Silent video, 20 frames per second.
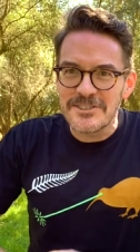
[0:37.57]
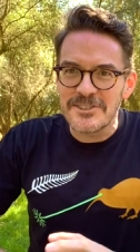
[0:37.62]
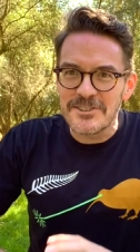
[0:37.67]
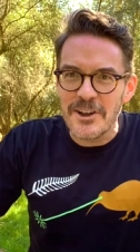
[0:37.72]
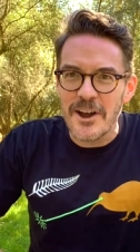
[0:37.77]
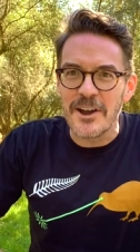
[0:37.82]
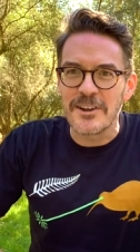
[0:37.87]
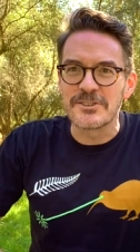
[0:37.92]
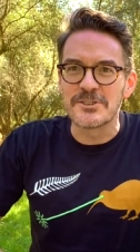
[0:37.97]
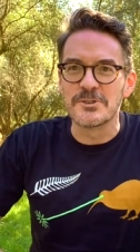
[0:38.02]

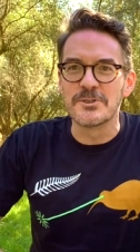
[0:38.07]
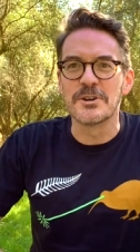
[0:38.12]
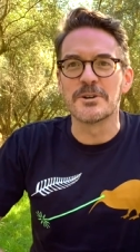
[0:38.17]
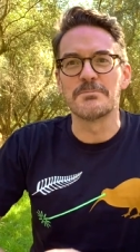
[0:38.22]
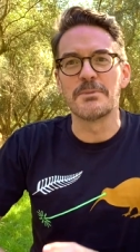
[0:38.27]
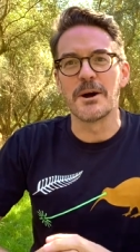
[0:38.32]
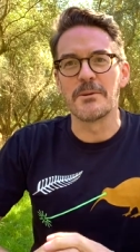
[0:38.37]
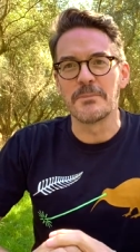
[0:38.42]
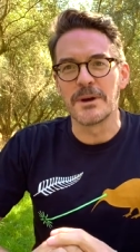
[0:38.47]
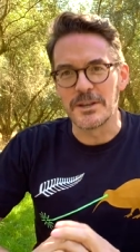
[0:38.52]
talk to you
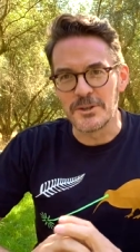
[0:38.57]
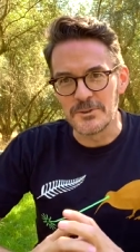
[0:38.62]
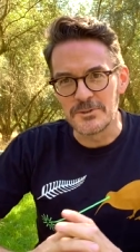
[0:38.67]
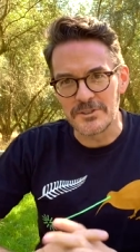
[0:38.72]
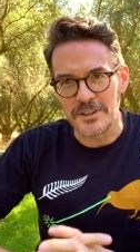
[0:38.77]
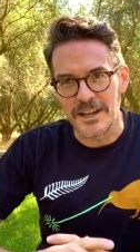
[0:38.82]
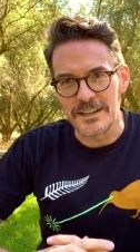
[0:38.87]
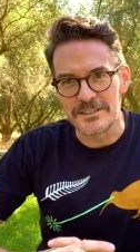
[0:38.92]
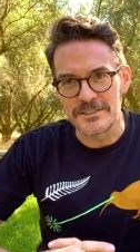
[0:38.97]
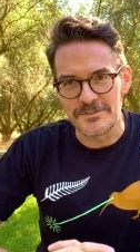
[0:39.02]
about my new
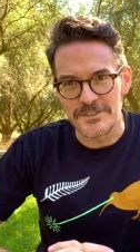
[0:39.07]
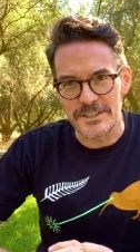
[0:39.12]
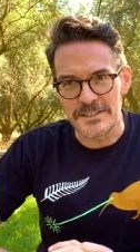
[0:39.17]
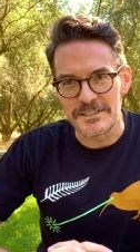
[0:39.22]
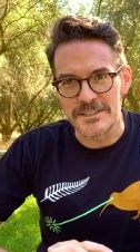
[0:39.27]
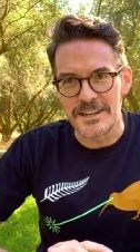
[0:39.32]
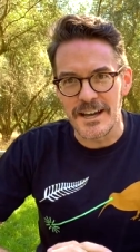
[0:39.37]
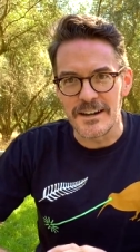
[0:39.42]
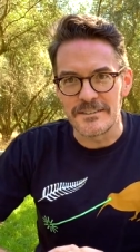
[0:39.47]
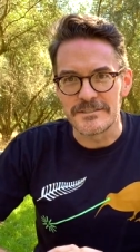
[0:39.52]
science
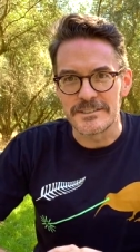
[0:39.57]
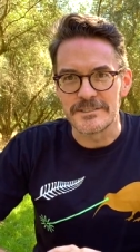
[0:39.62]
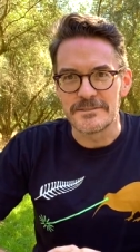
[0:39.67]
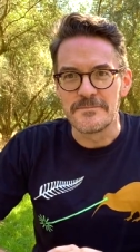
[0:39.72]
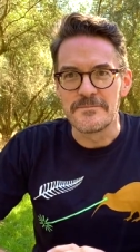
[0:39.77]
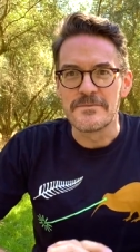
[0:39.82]
fiction novel.